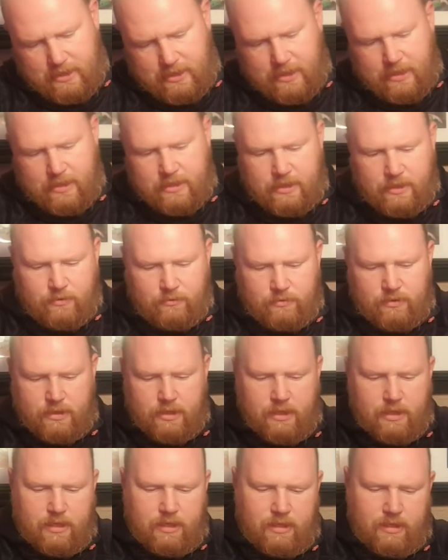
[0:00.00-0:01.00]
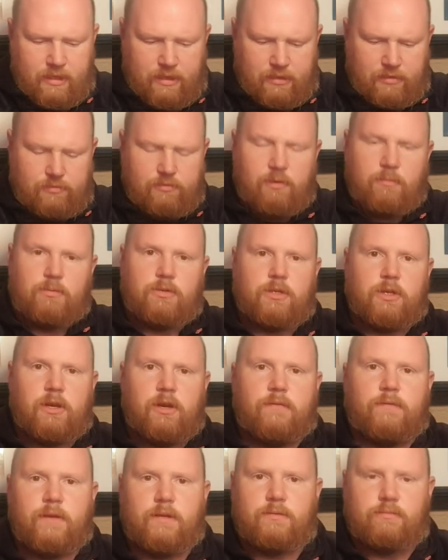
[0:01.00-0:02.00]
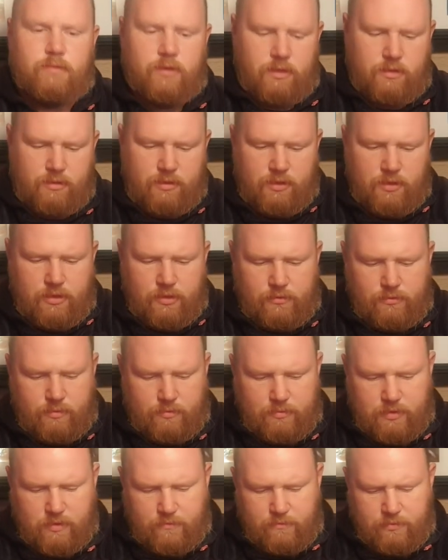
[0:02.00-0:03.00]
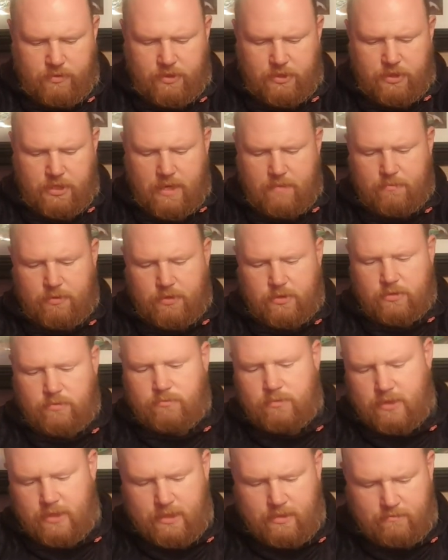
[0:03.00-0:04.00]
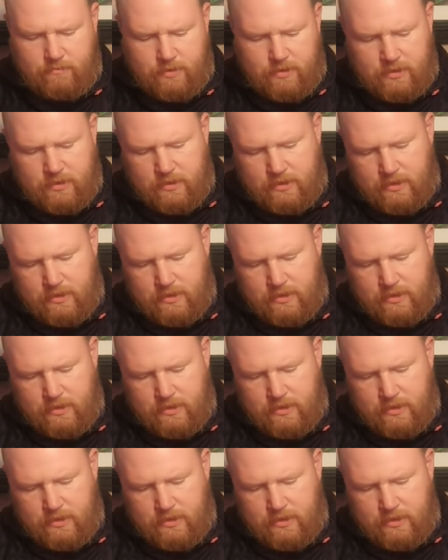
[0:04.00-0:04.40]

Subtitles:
In the UK it drops off, as we all know, it drops off pretty sharpish sometimes.